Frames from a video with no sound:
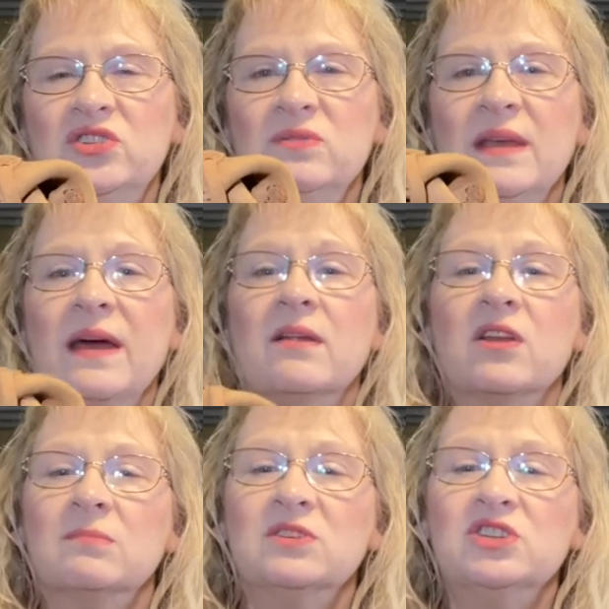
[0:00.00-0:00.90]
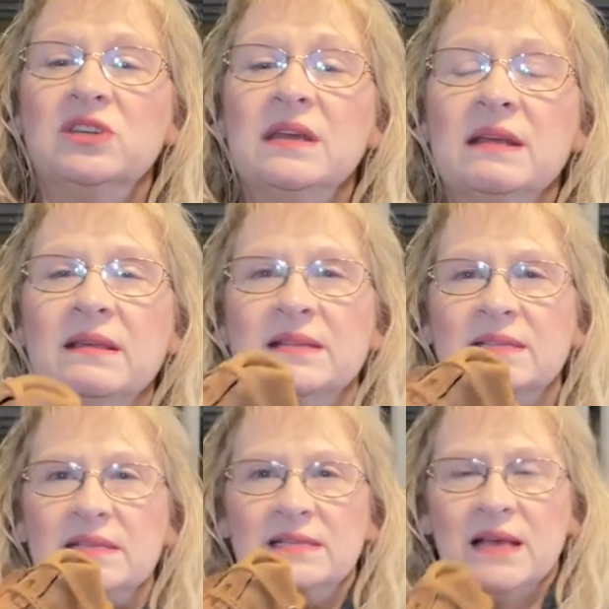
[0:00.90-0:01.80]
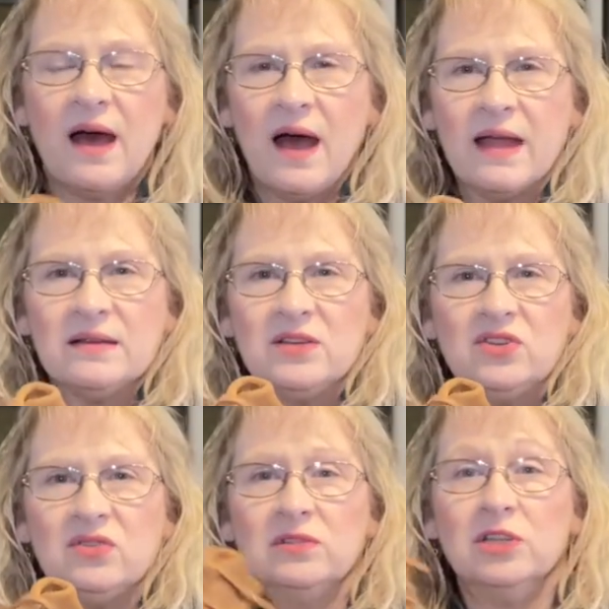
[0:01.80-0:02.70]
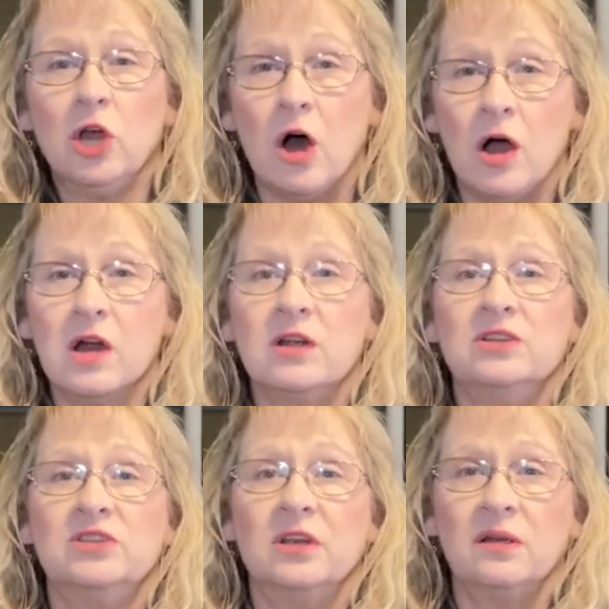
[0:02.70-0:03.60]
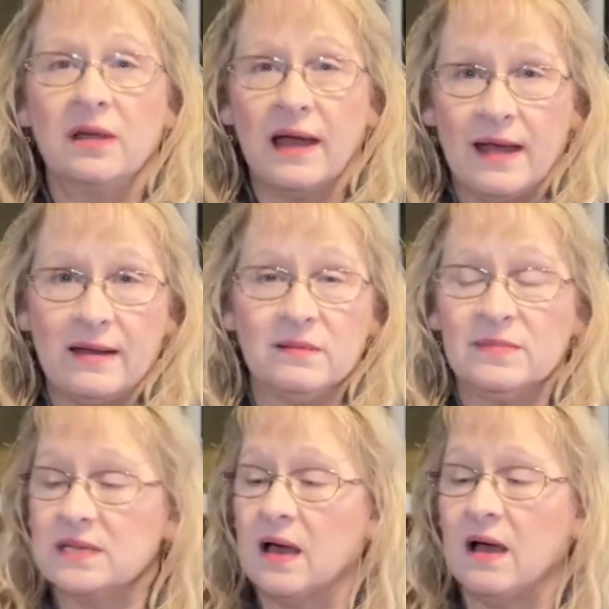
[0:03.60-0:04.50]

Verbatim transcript: to do that on a machine that's designed to do large items.